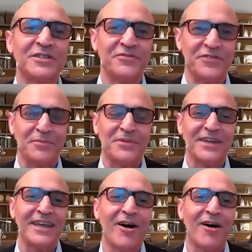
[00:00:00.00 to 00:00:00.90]
was
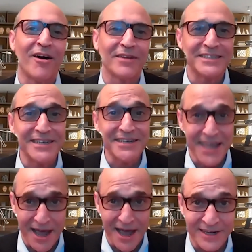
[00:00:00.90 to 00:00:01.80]
developed in
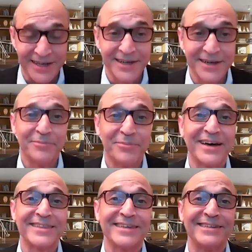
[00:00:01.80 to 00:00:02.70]
Arlington County
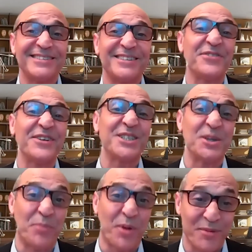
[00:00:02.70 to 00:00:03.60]
by the
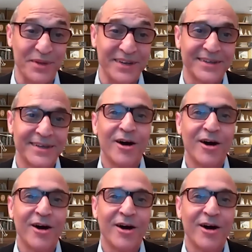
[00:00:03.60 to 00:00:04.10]
Defense Department.